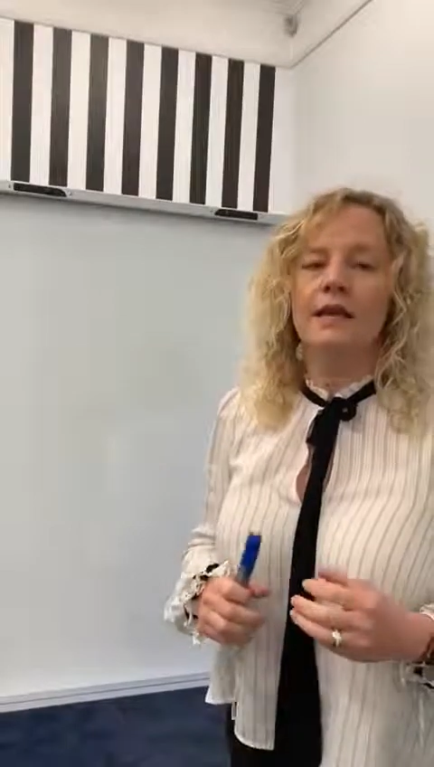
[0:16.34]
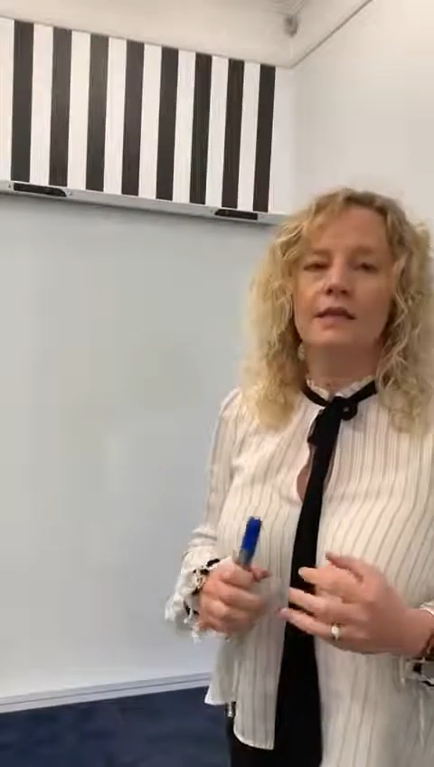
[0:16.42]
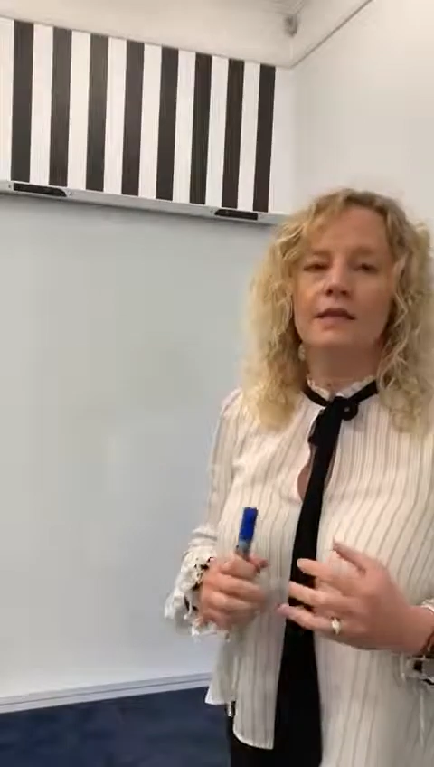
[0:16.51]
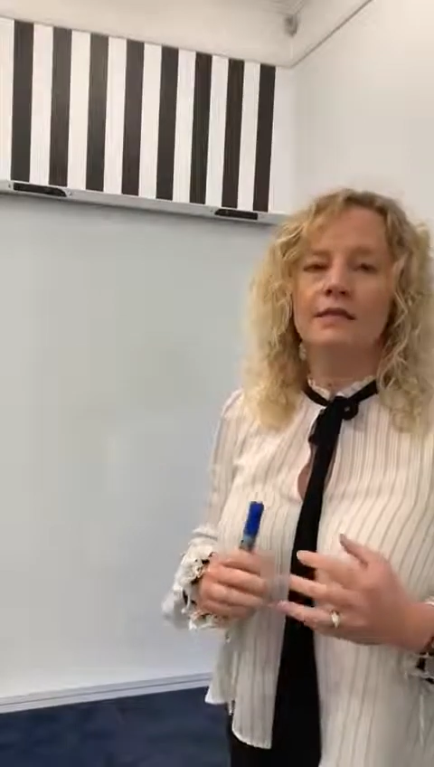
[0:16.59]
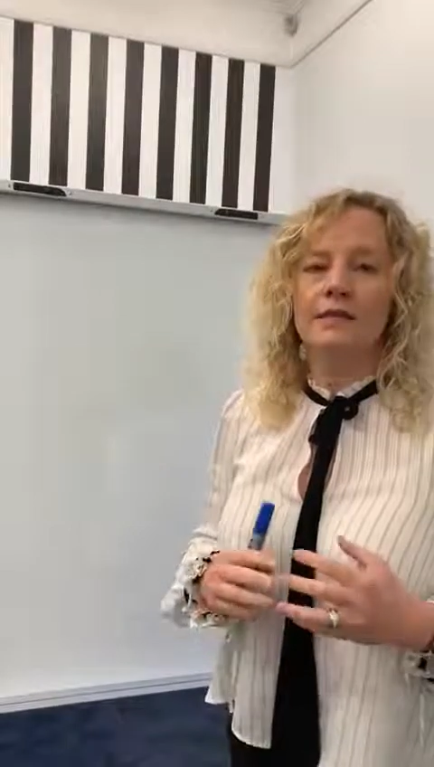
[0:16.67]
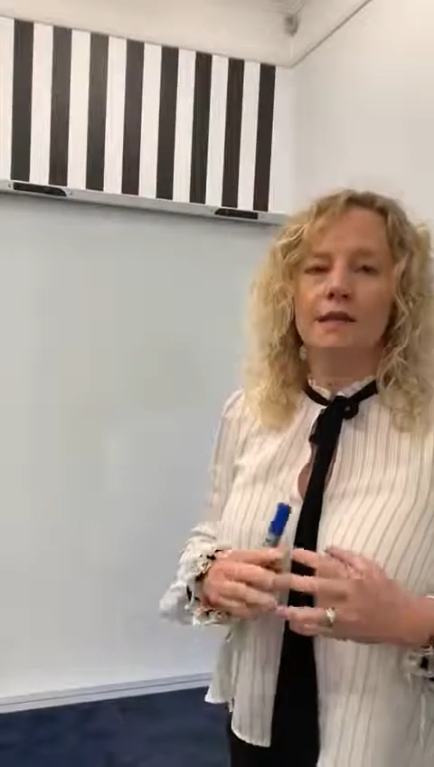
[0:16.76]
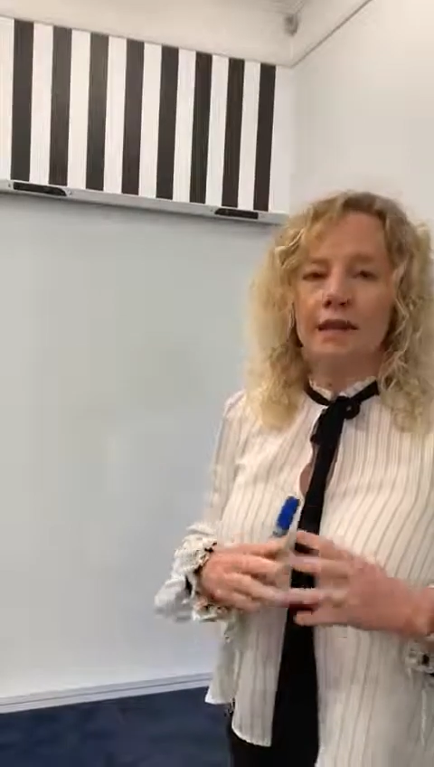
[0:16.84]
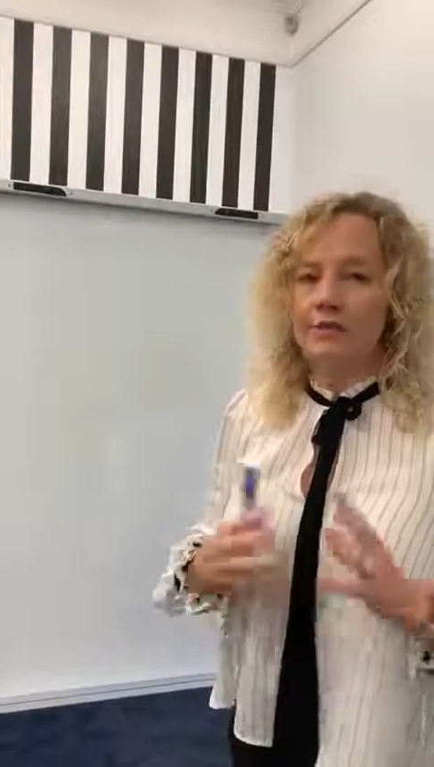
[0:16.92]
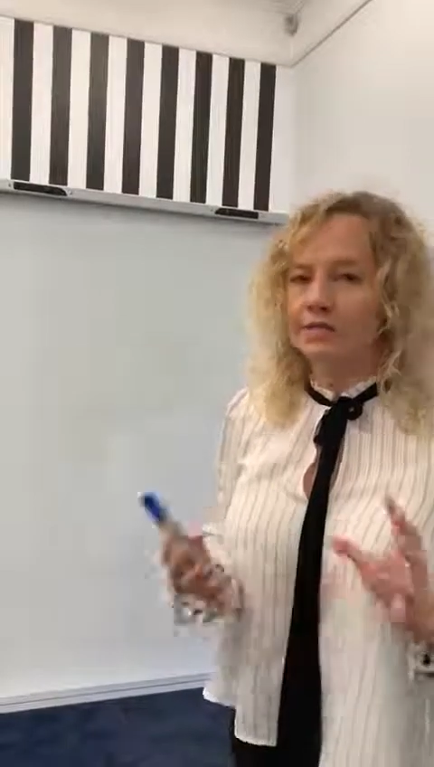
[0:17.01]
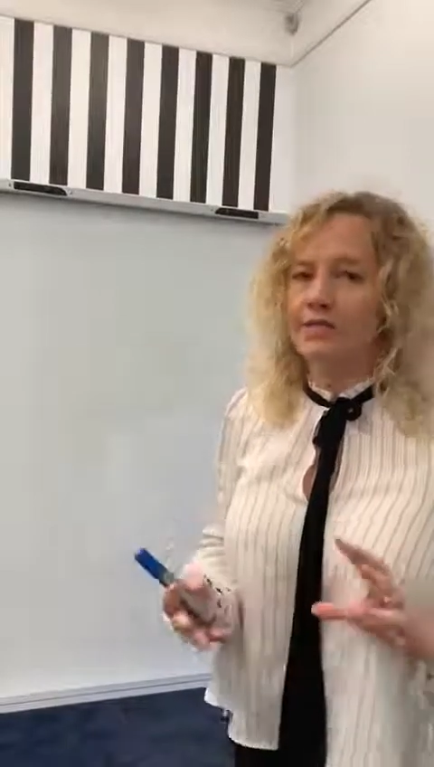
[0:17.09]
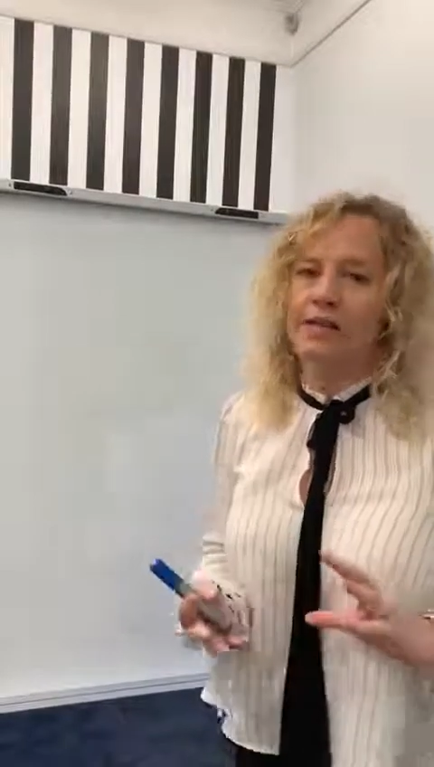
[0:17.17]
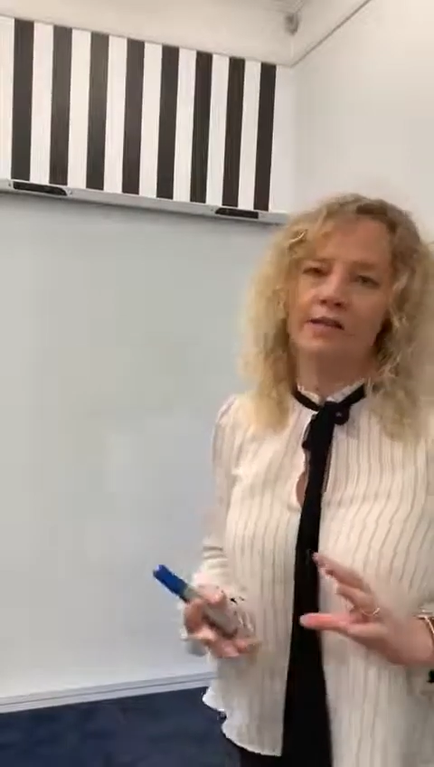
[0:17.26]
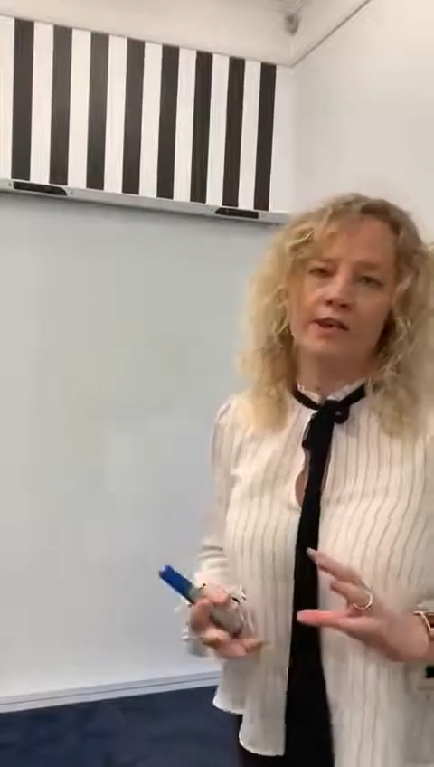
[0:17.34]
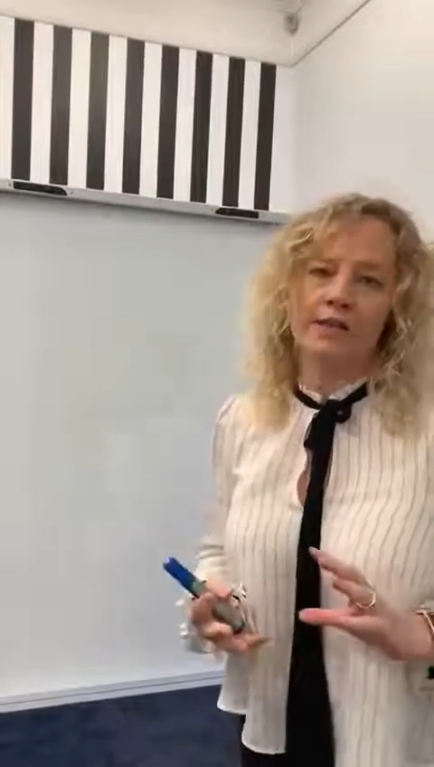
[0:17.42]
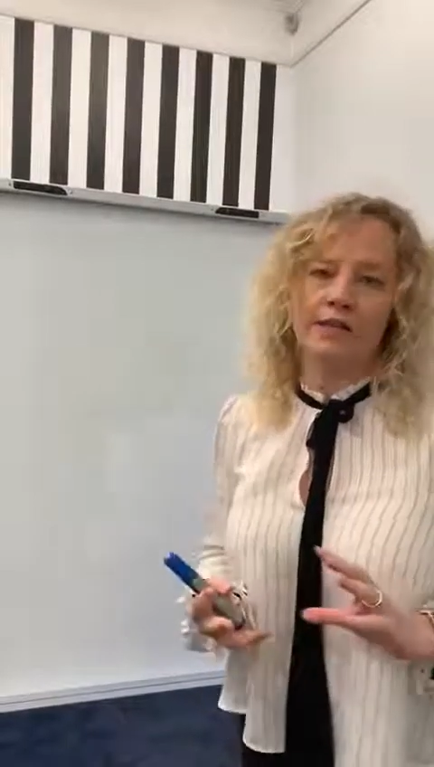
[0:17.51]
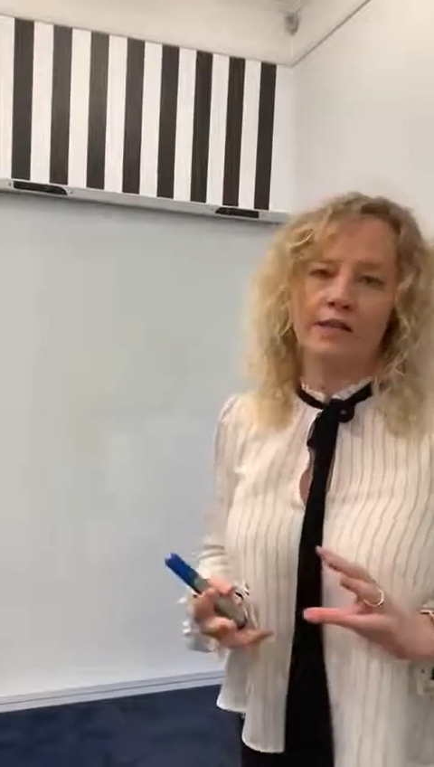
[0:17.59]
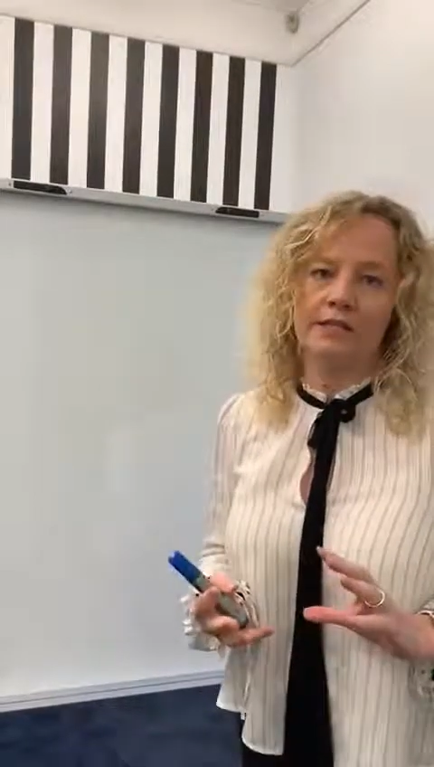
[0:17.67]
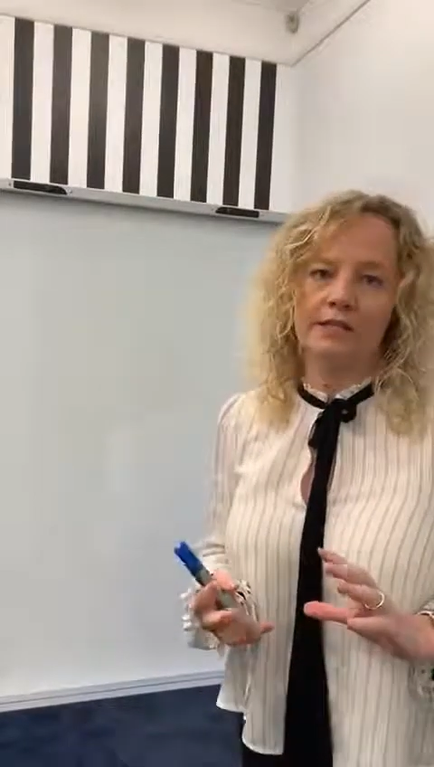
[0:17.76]
it's an everyday
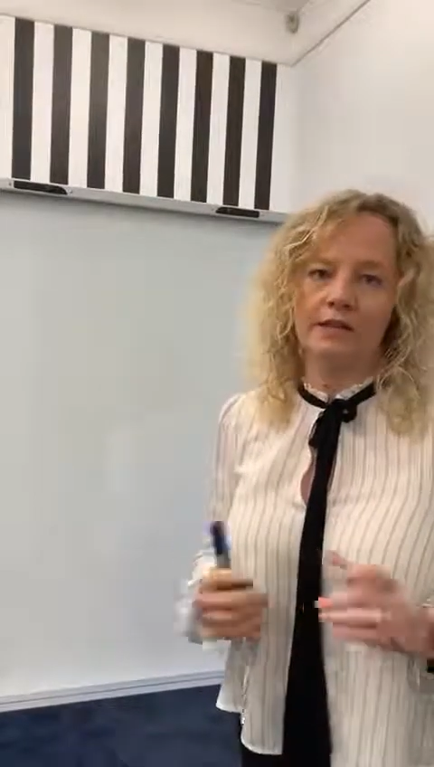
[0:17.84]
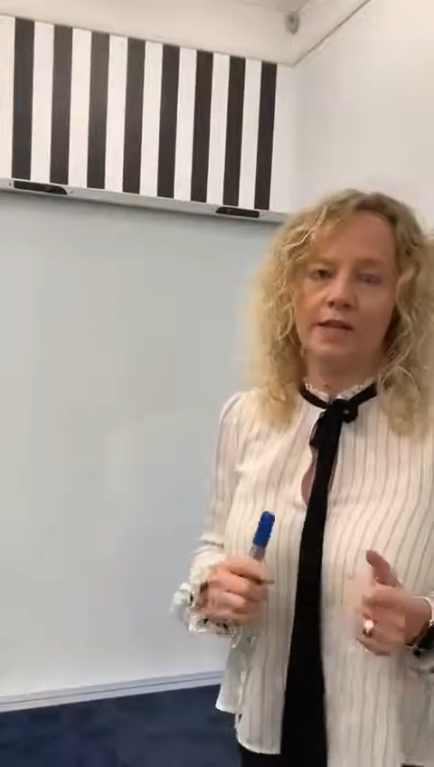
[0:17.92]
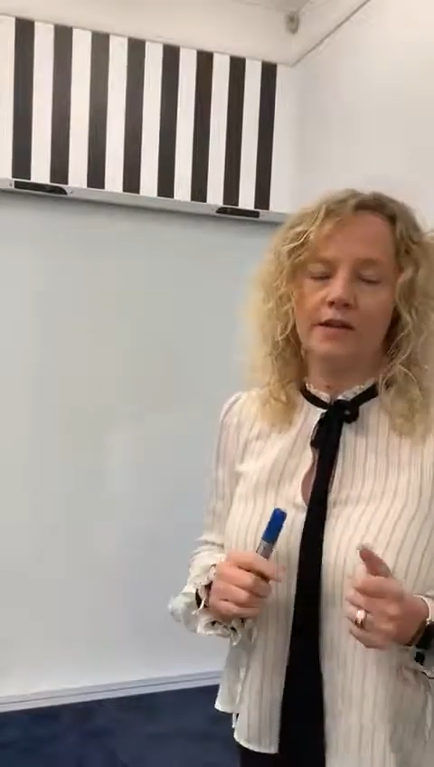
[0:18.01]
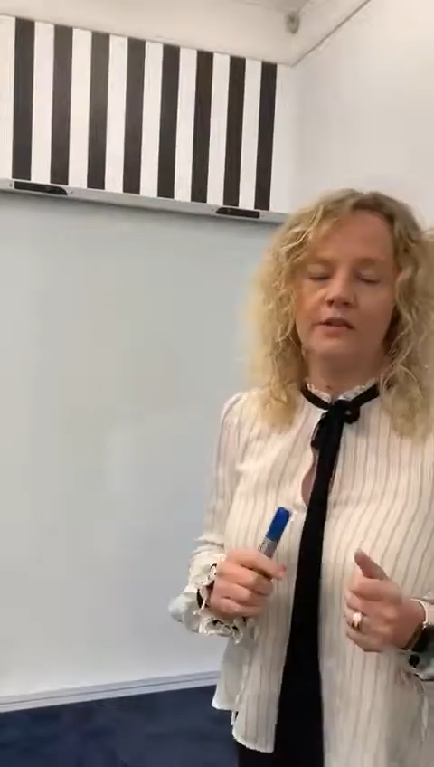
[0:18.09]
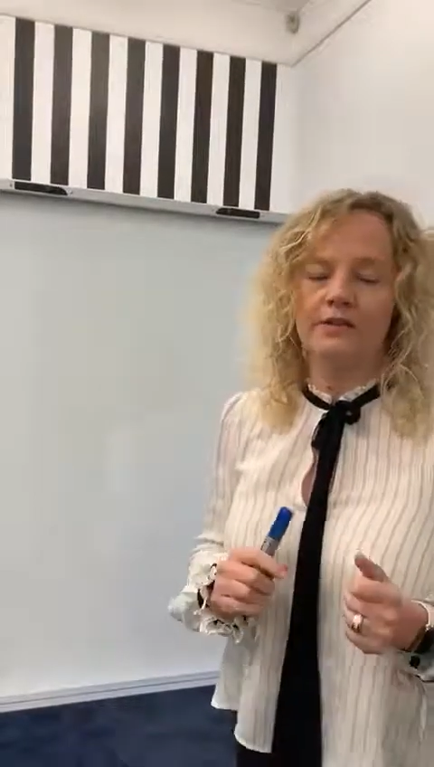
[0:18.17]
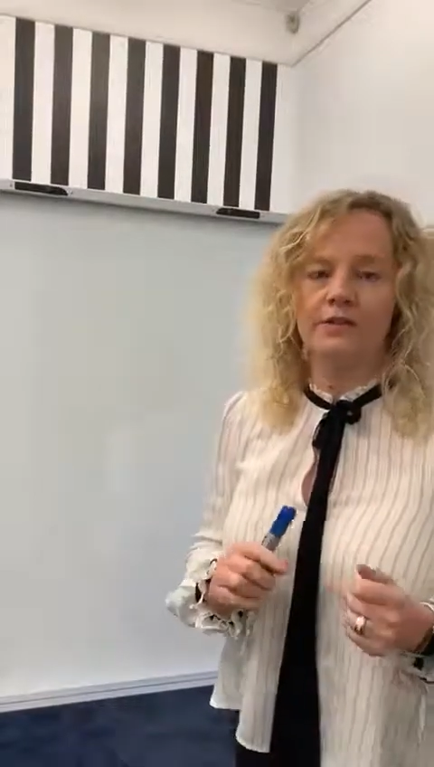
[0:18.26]
transaction account.